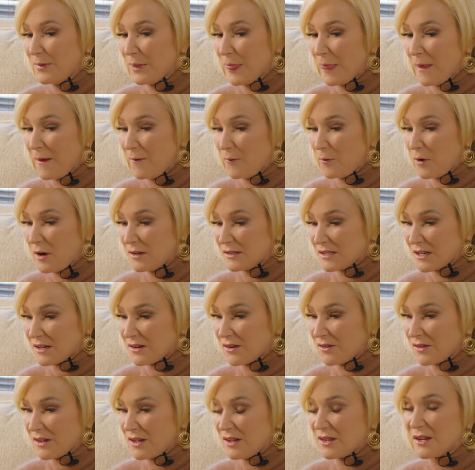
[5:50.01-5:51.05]
It wasn't
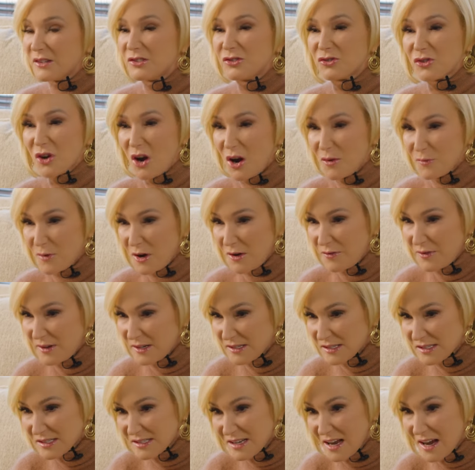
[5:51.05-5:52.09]
only the trauma of
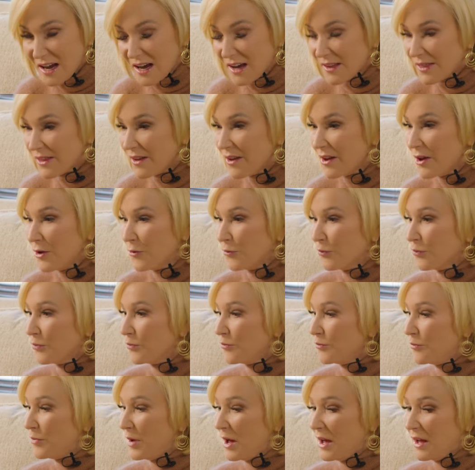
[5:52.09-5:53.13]
his death,
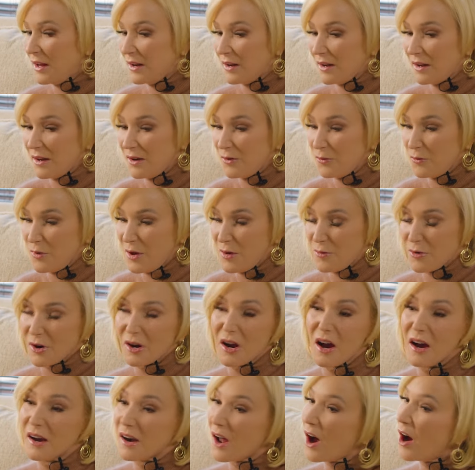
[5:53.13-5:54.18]
but we were
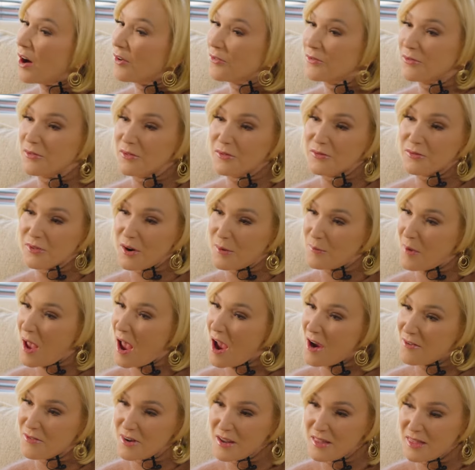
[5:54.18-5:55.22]
cut off from
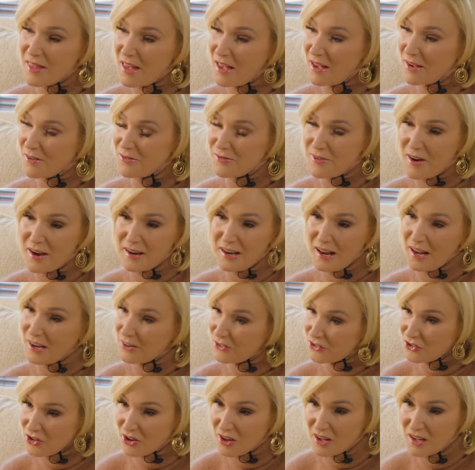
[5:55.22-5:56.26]
everything
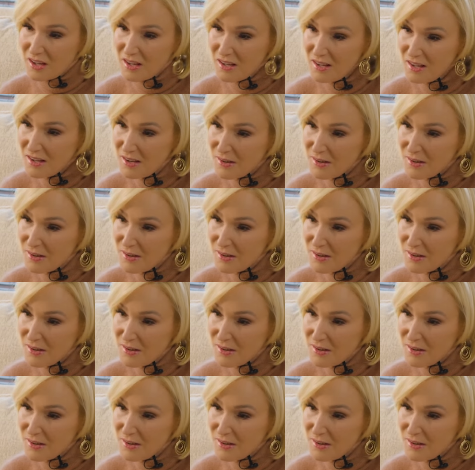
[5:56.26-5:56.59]
financially.